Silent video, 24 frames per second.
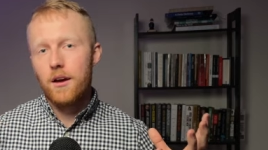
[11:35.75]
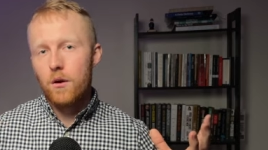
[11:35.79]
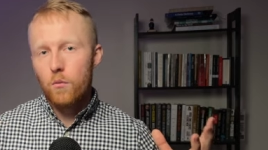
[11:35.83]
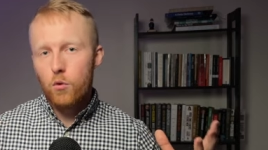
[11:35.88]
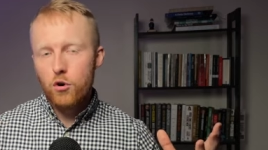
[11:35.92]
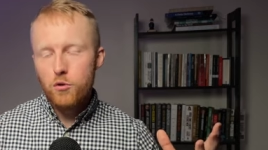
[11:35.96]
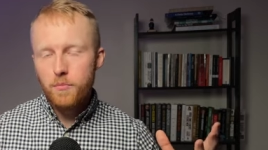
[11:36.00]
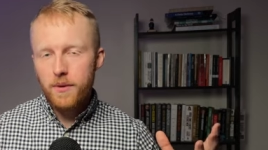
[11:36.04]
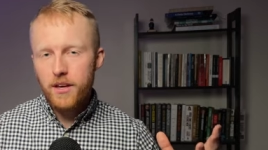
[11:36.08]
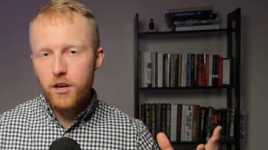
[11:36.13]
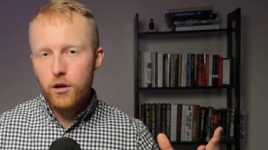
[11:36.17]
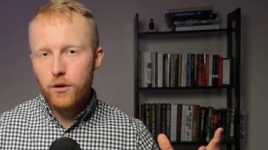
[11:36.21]

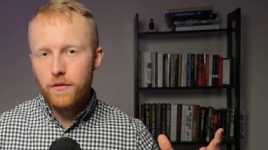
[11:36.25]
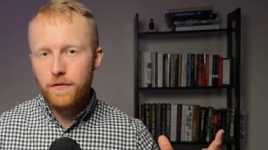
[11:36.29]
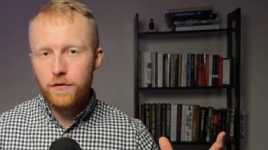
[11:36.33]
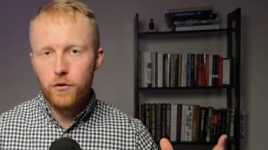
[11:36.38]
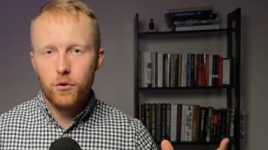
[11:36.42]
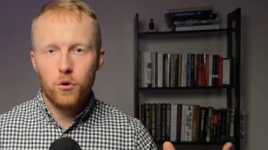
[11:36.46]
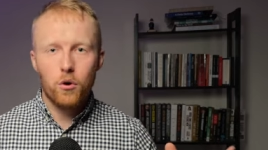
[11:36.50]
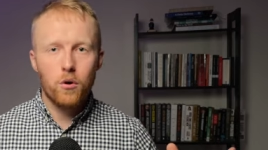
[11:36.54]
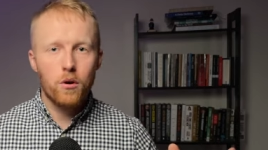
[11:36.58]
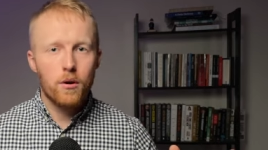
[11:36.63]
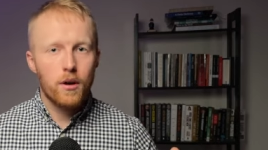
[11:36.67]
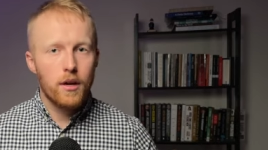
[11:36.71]
wouldn't be good
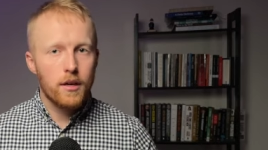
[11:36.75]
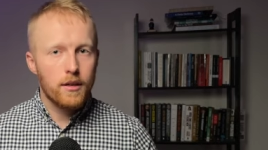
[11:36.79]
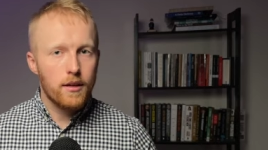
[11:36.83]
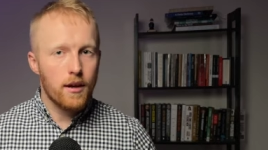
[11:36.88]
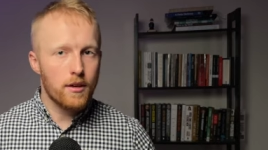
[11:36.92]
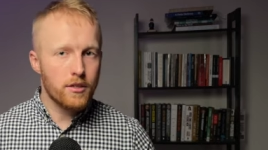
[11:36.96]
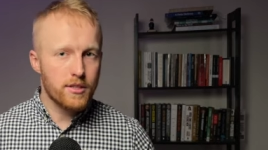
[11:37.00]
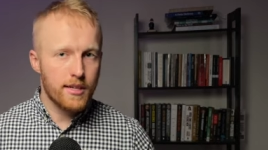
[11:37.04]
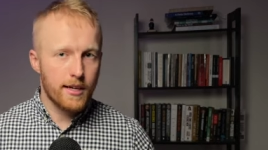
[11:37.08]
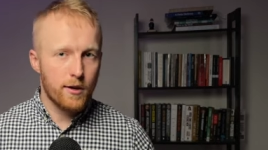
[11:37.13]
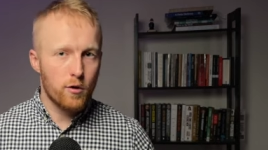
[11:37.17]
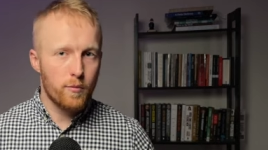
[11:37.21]
for
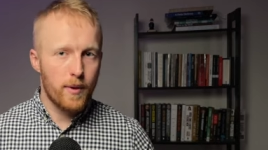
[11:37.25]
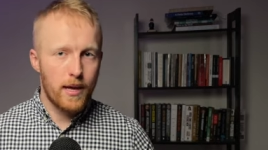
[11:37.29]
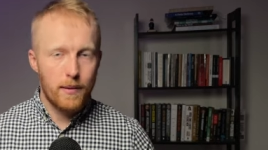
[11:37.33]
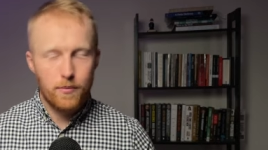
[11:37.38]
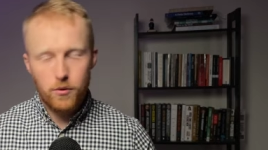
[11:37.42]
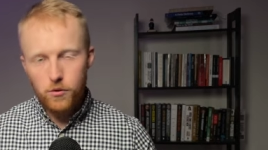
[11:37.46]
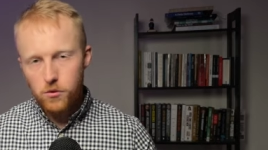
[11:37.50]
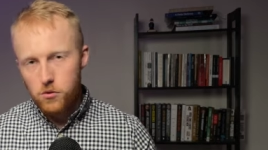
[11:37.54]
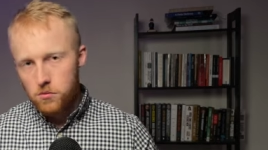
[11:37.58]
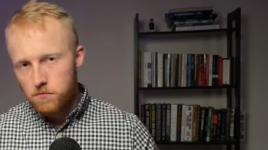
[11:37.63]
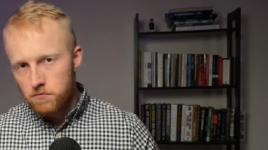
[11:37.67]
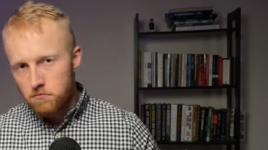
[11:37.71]
young single
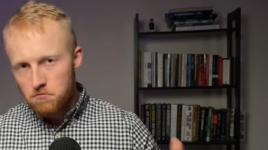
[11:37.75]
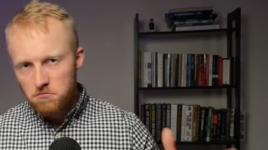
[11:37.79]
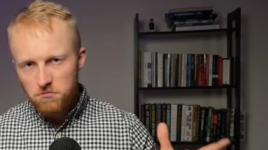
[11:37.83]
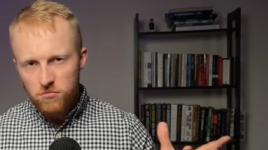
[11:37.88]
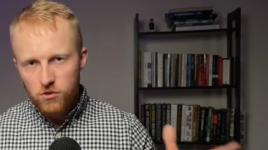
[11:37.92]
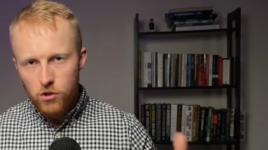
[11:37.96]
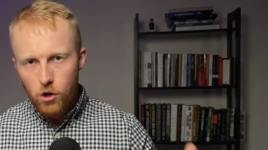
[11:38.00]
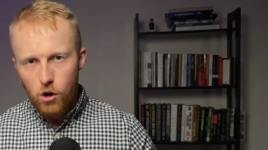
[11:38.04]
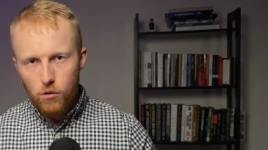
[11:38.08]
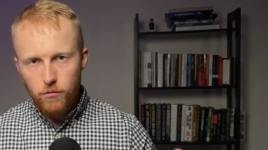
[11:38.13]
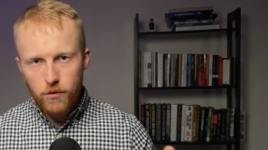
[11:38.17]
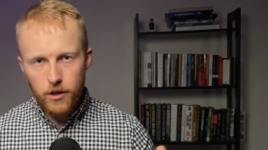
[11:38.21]
people
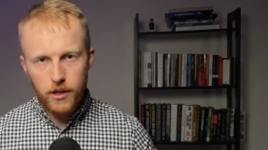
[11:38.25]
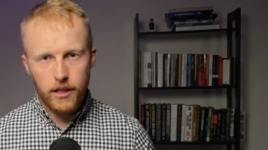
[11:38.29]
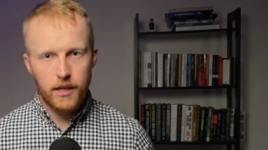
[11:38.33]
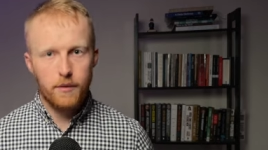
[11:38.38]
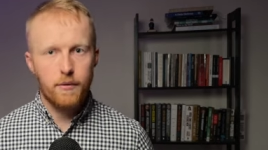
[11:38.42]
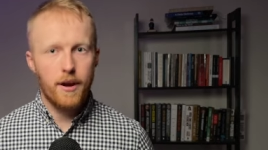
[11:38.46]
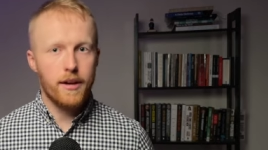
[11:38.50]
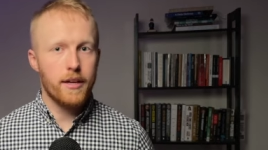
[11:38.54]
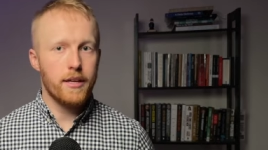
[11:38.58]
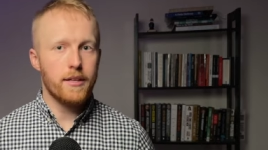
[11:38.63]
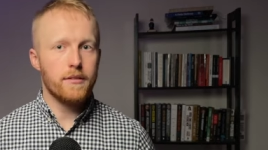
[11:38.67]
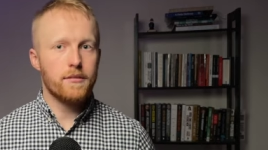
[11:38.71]
not really
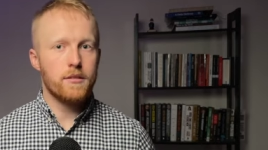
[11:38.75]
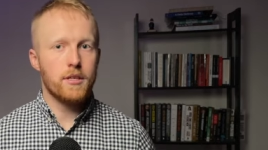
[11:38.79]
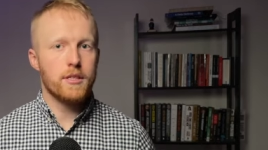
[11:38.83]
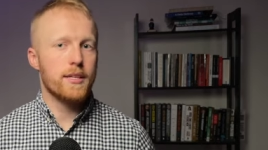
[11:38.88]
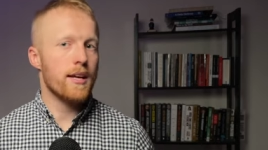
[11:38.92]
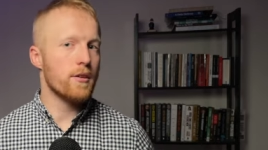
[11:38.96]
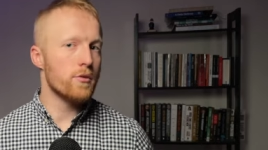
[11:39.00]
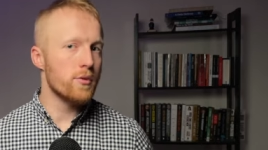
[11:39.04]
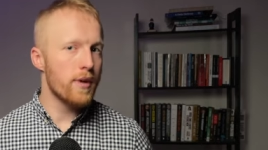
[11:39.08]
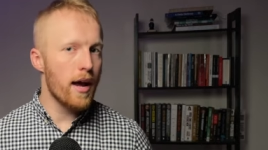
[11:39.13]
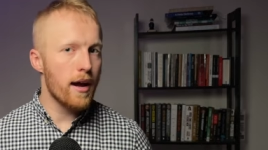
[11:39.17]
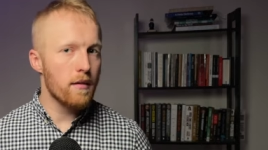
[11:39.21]
ready to
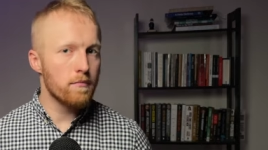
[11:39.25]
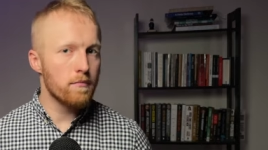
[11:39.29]
settle down.